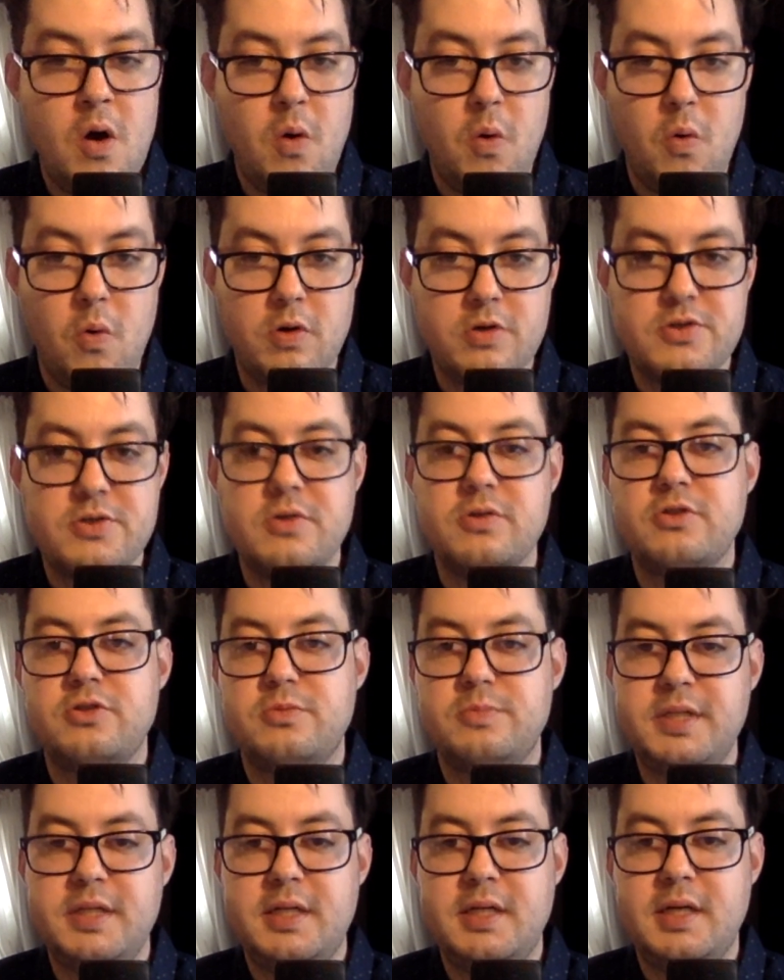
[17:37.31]
or social
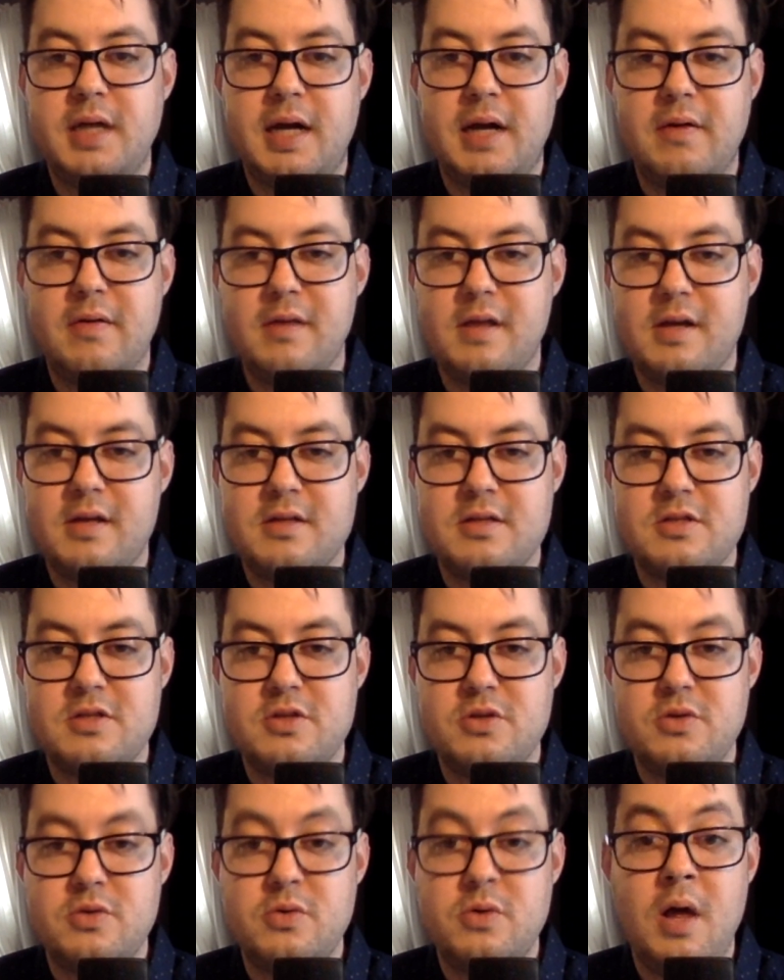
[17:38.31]
media outlets
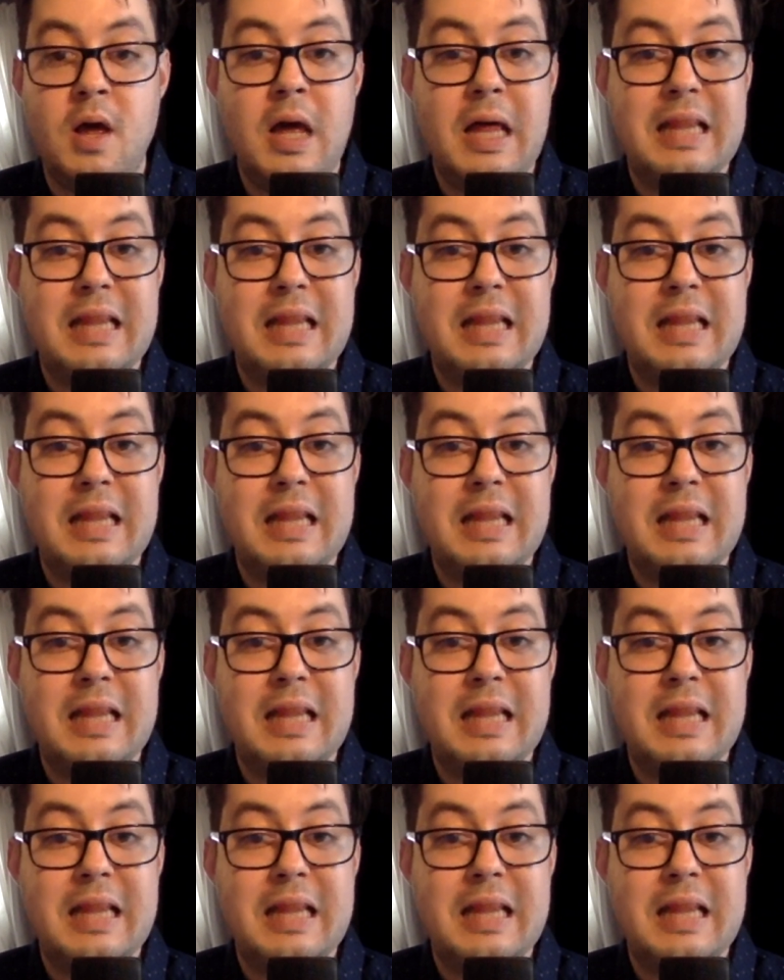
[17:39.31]
to